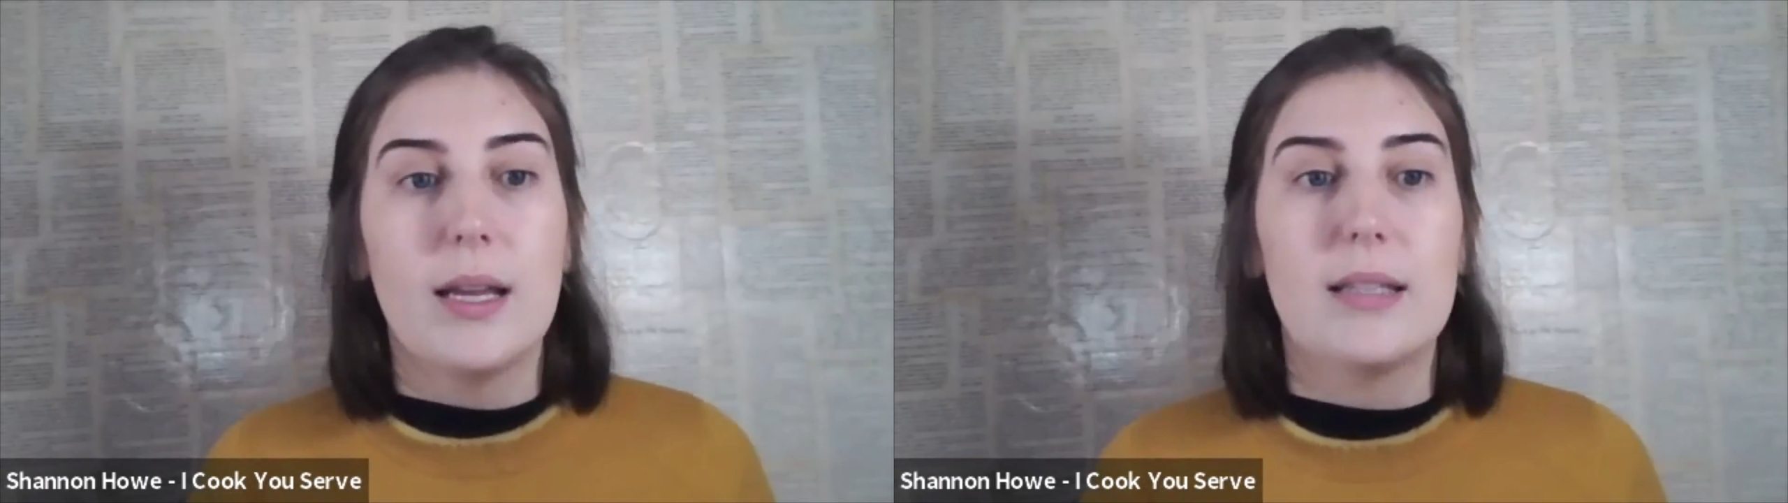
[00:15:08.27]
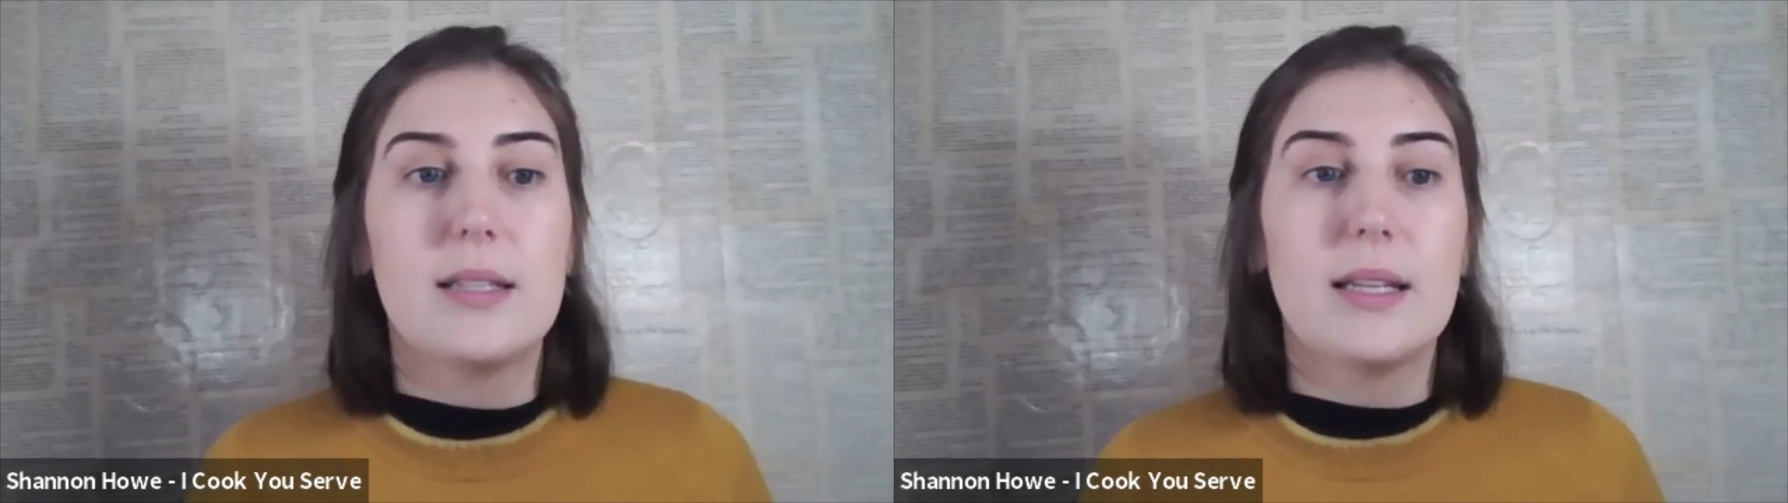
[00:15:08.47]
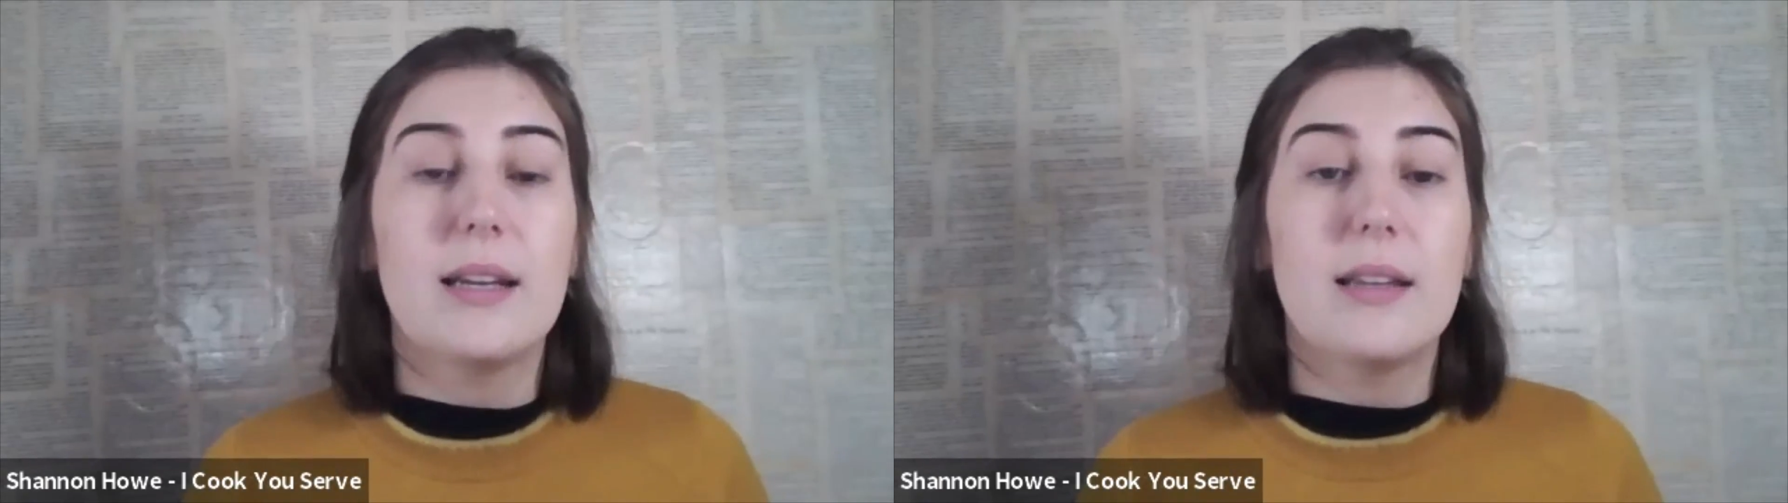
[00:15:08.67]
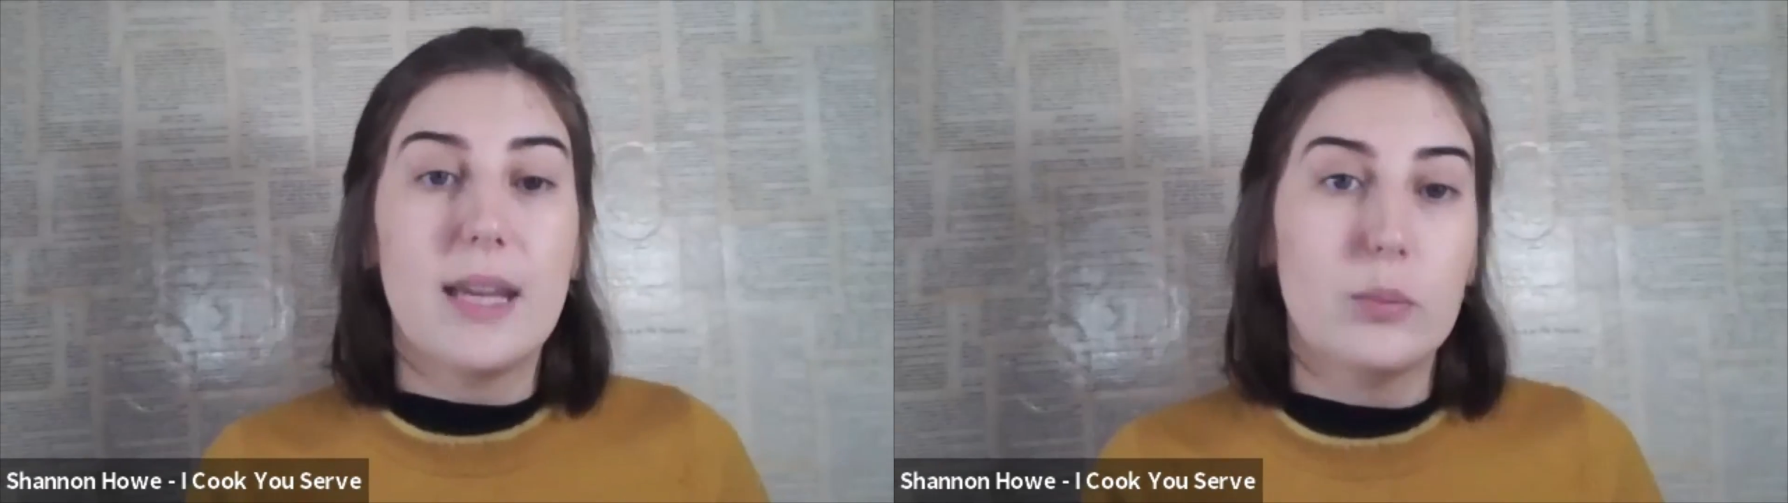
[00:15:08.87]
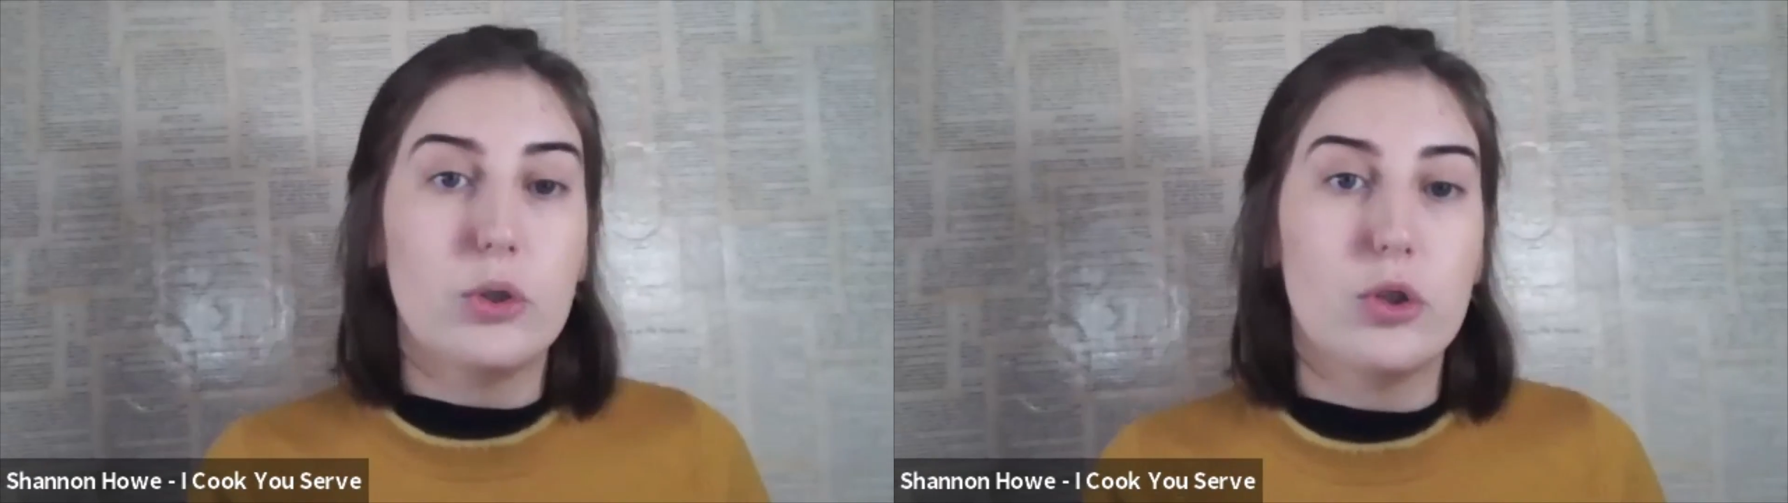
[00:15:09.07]
is to get
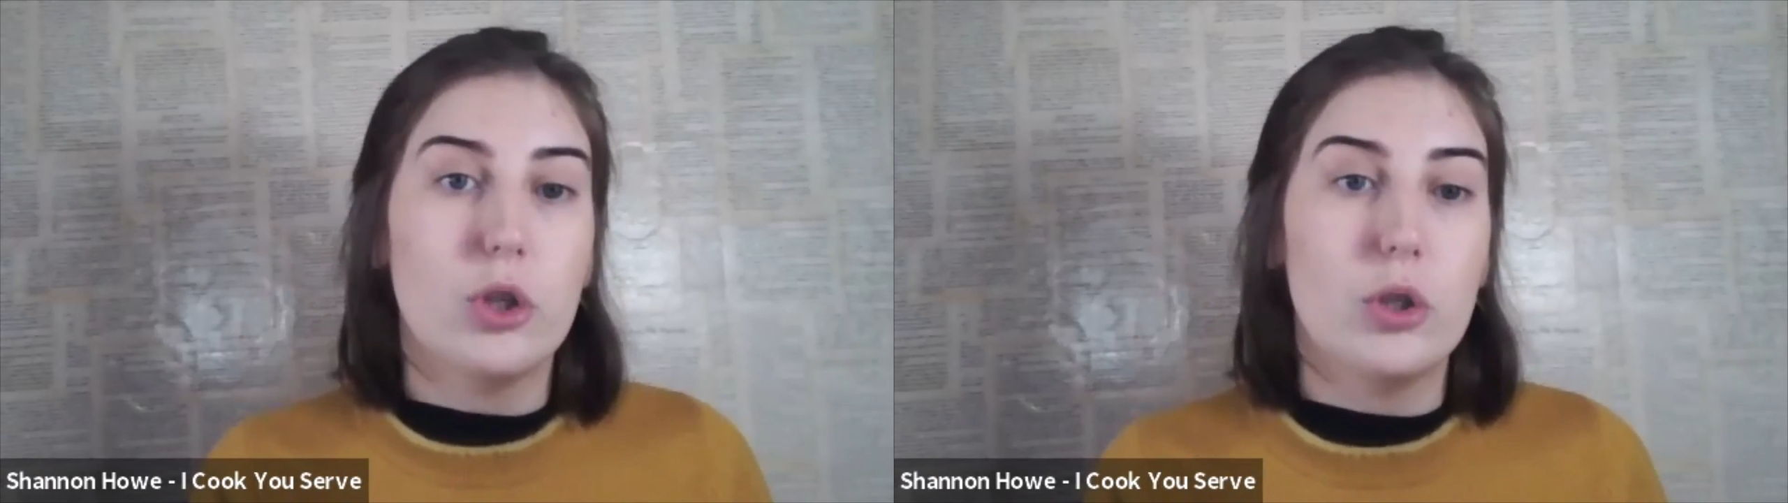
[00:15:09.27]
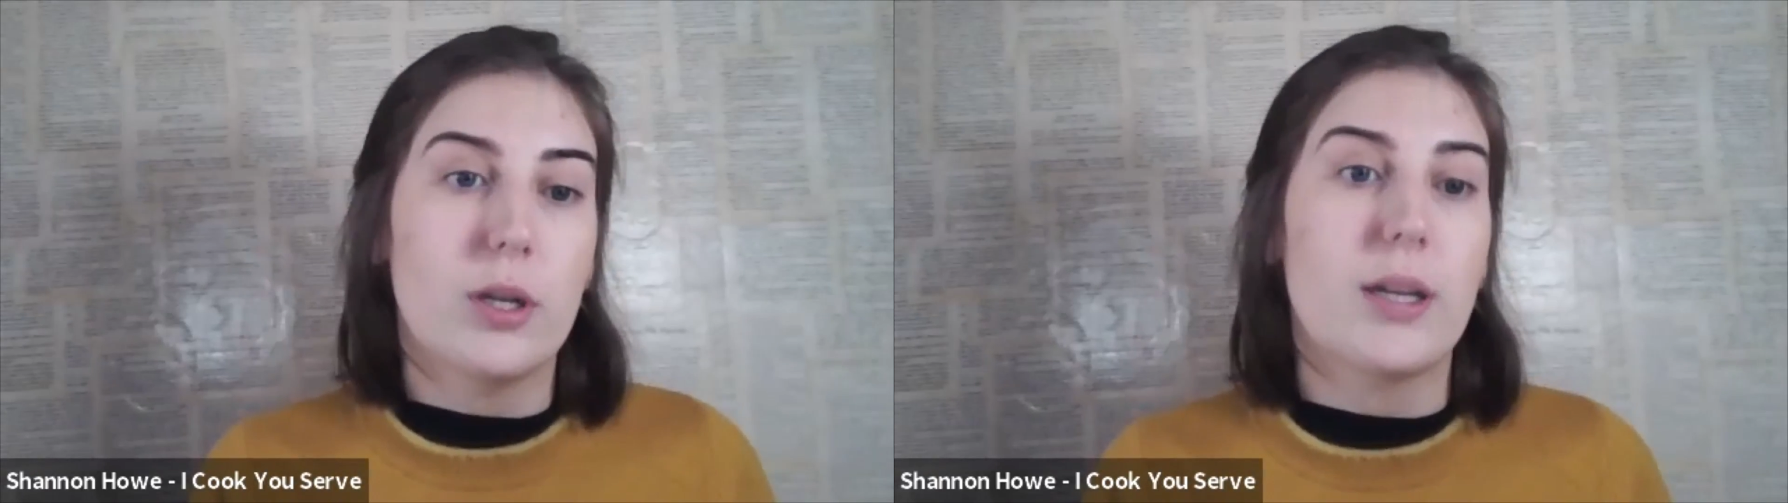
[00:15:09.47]
them to choose,